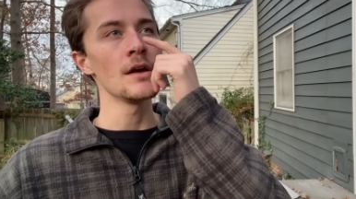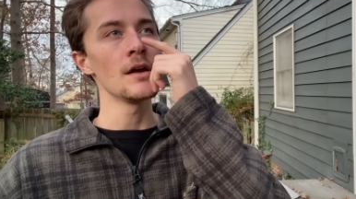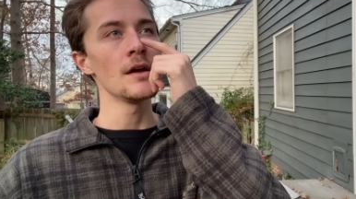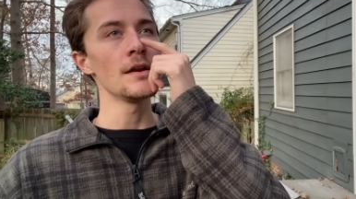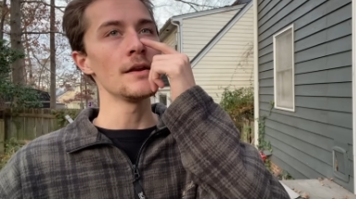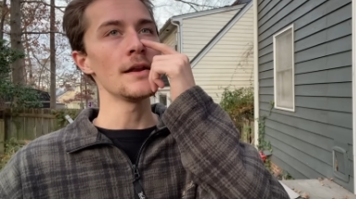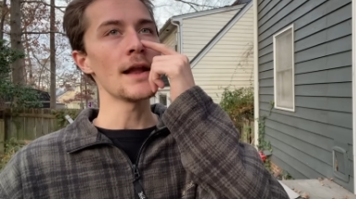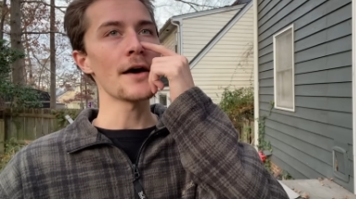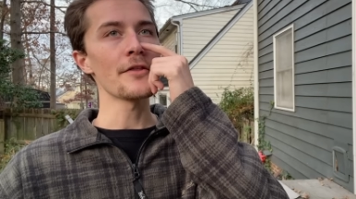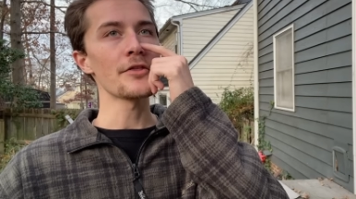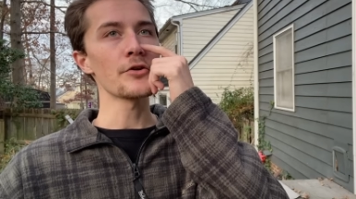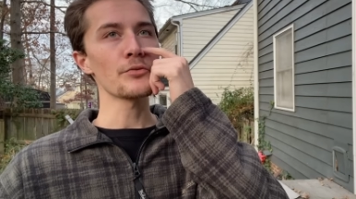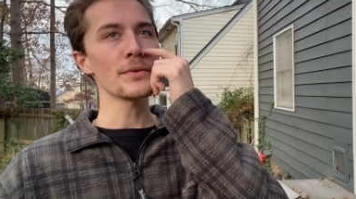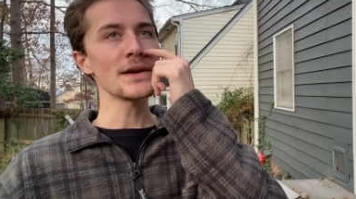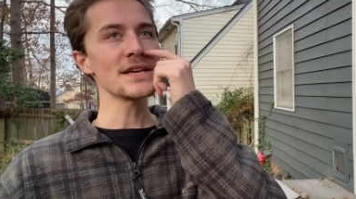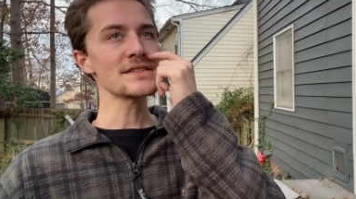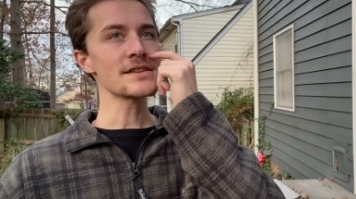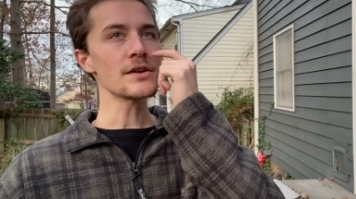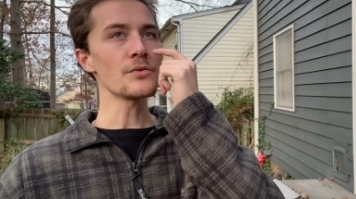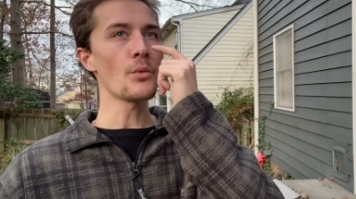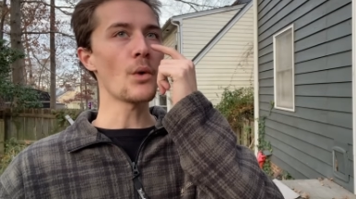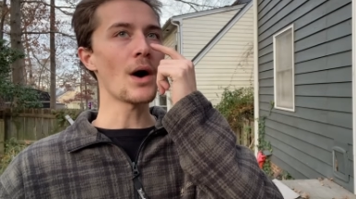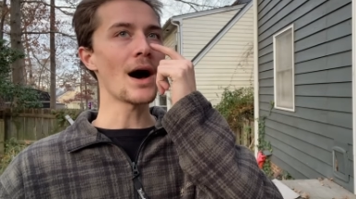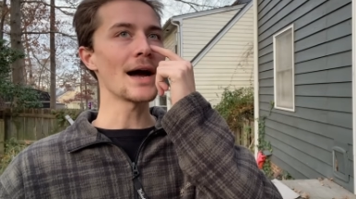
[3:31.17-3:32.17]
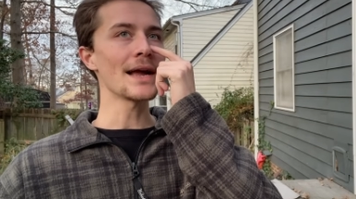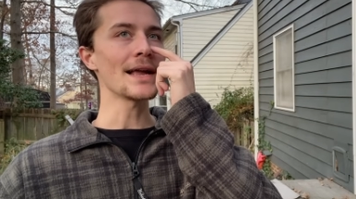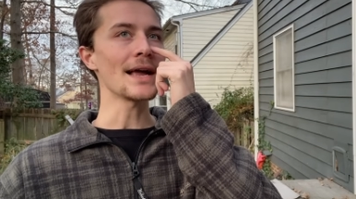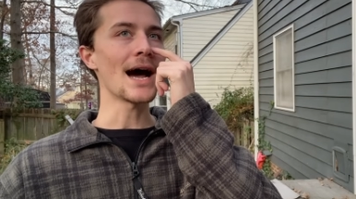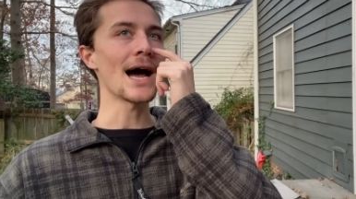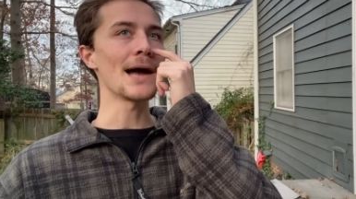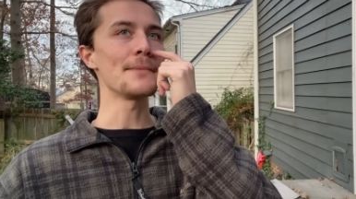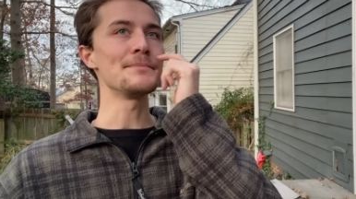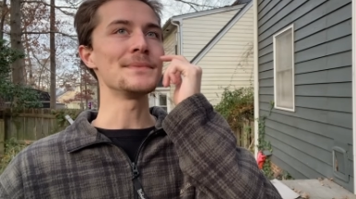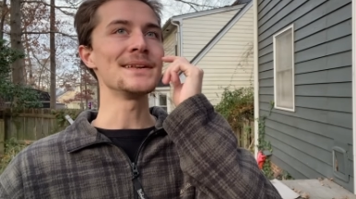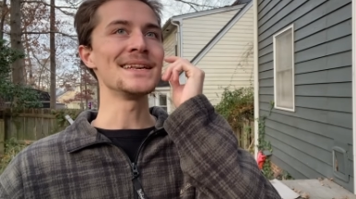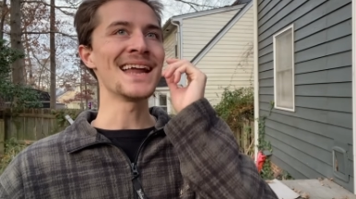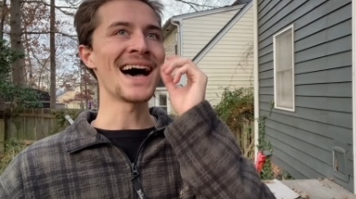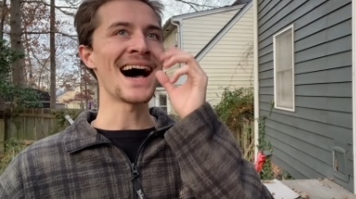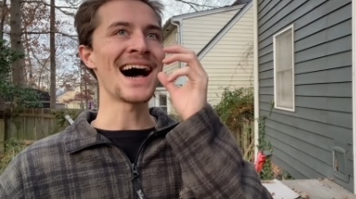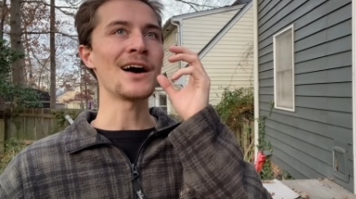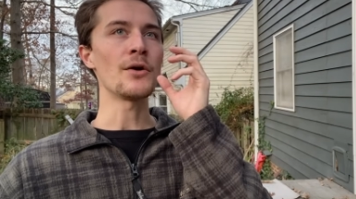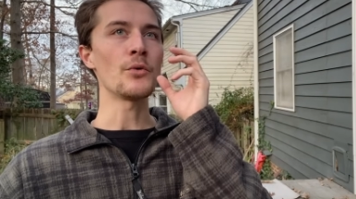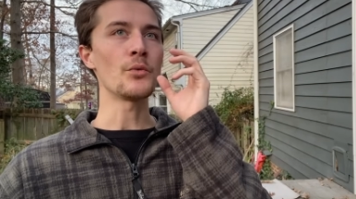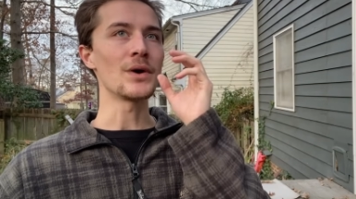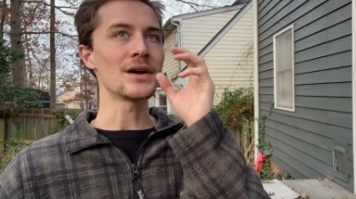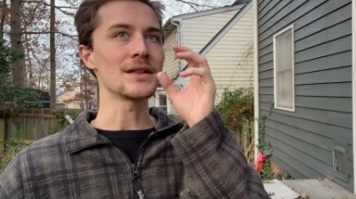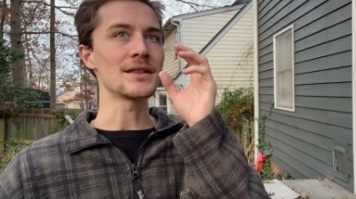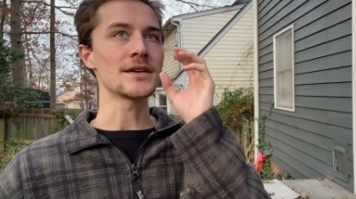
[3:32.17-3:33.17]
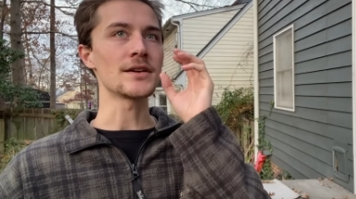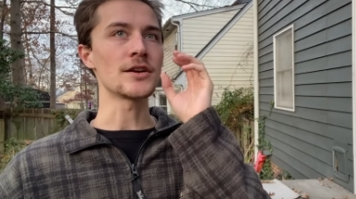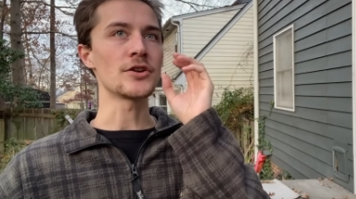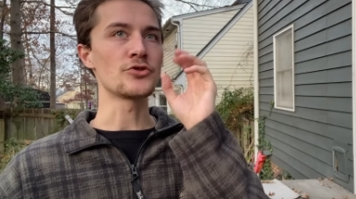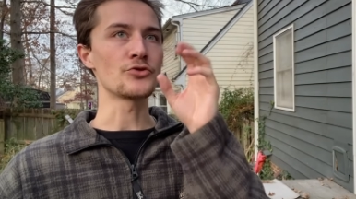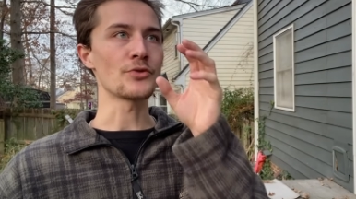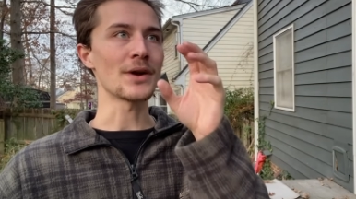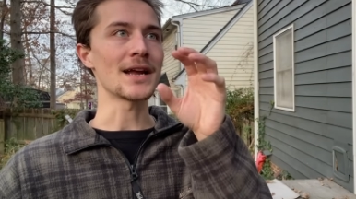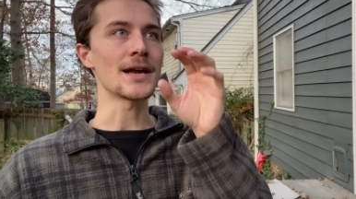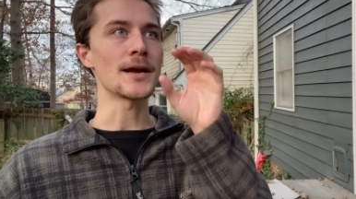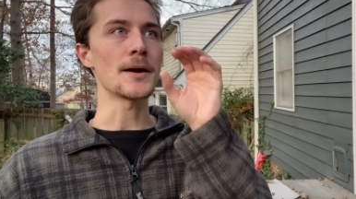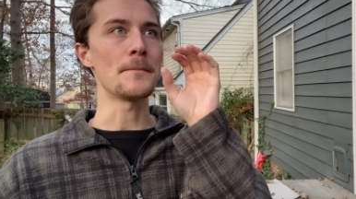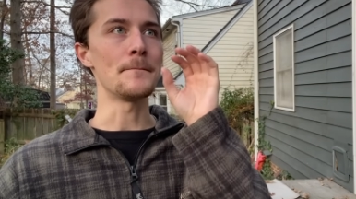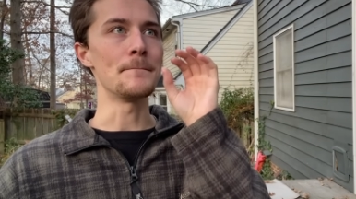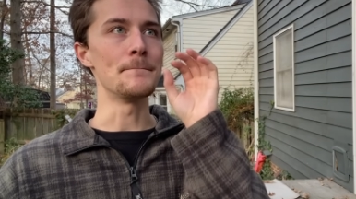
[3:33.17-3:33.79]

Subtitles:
Now, the reason why I'm not willing to drink